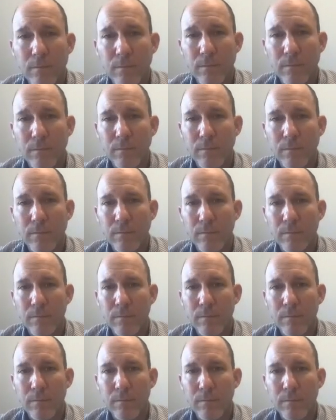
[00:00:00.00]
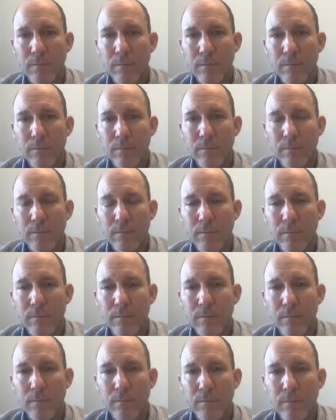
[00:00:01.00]

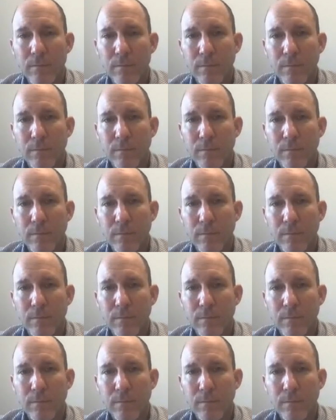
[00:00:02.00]
[no speech]